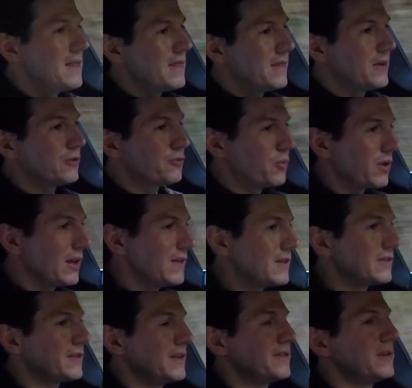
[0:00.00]
there's really
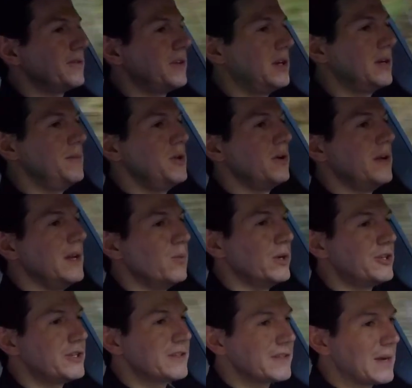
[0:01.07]
this sense of community,
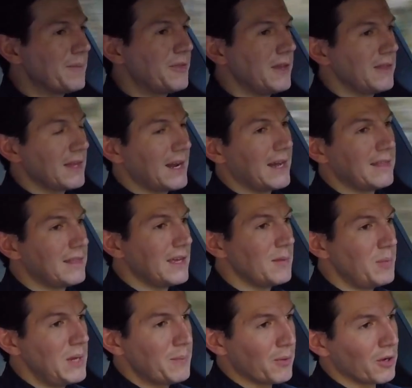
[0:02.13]
which is something that I
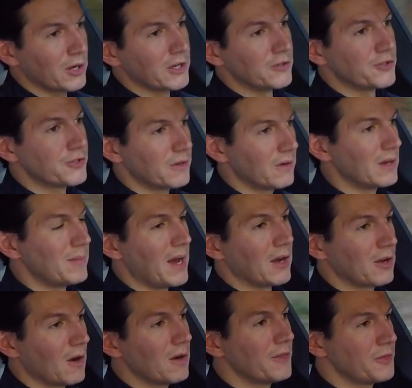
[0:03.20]
think people are concerned
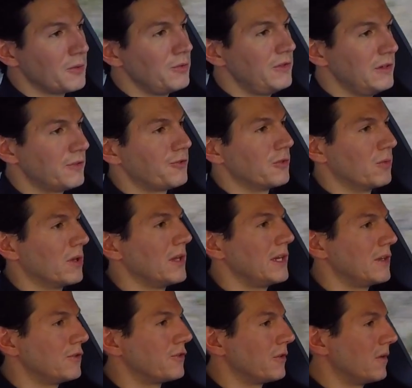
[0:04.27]
about. Car enthusiasts are really
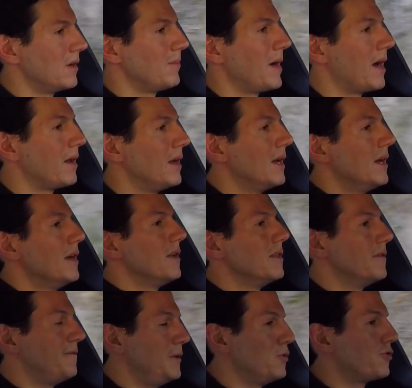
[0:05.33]
concerned about
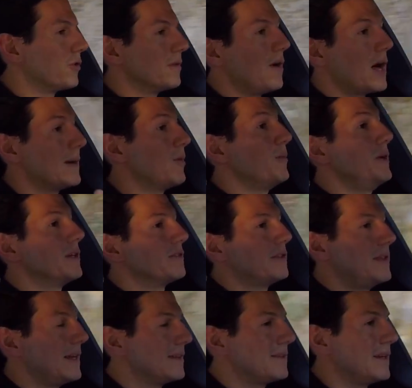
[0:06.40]
the future of automobiles
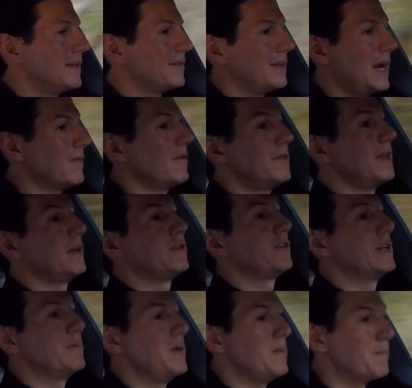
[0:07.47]
in that sense, that everything's
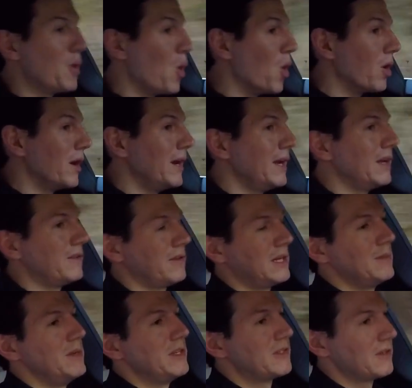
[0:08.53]
going to be boring, it's going
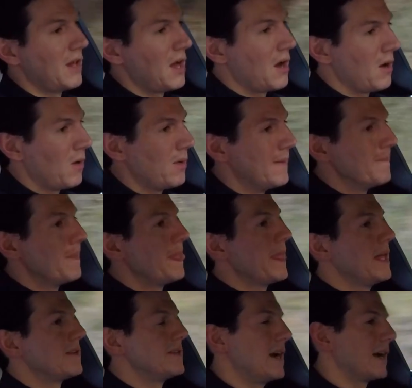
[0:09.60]
to be slow,
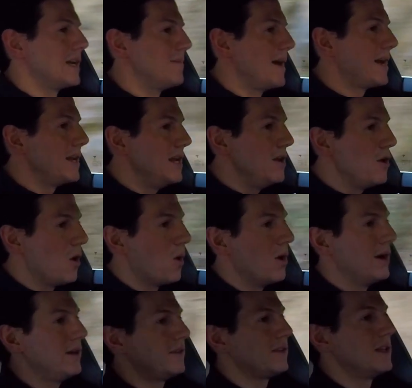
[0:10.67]
it's not going to make any
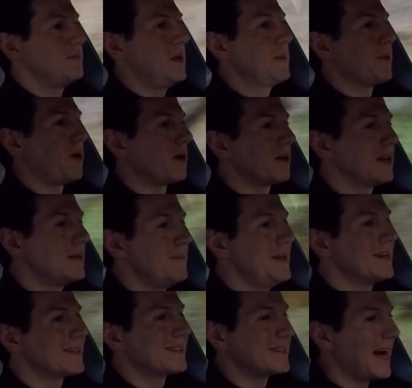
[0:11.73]
noise, and that people aren't going to be
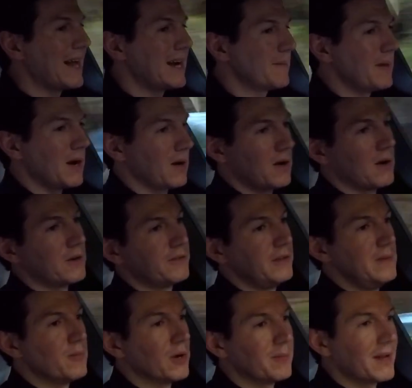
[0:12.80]
excited about cars
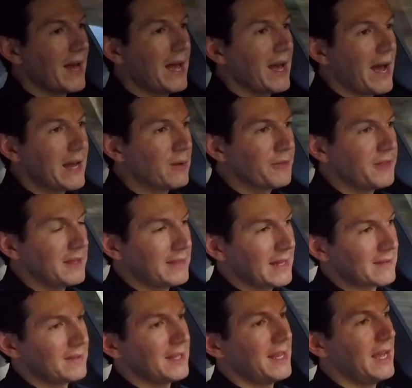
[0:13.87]
anymore. But I don't think
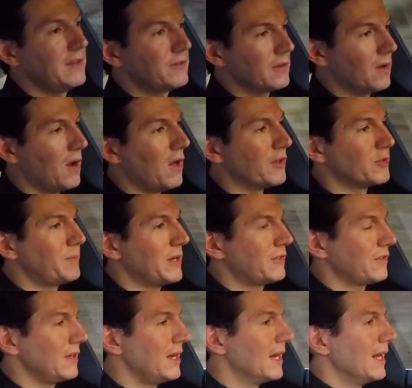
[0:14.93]
that's the case at all,
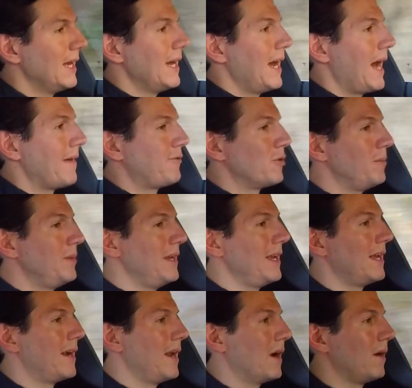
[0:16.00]
especially after being
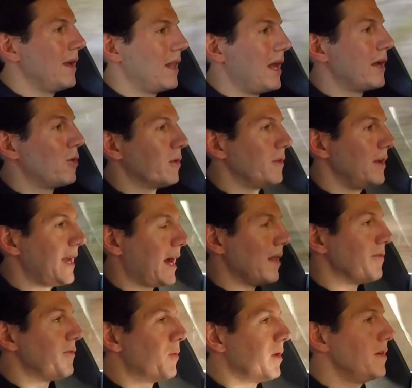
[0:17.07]
in an area like Northern
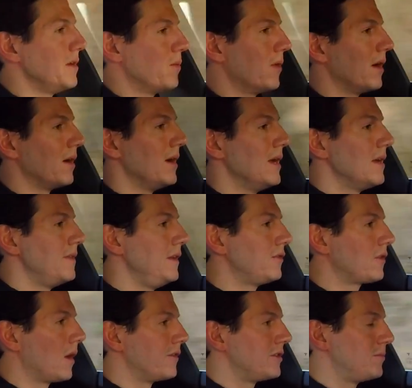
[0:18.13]
California where these
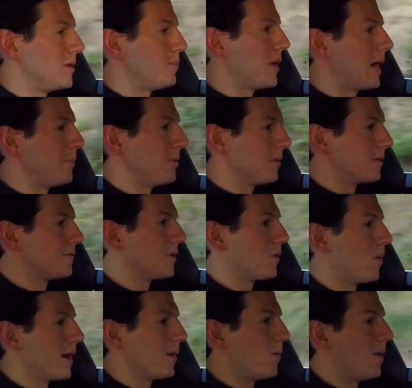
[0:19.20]
cars have been popular for
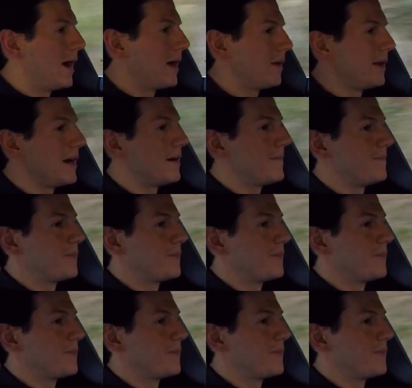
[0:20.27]
quite a while now,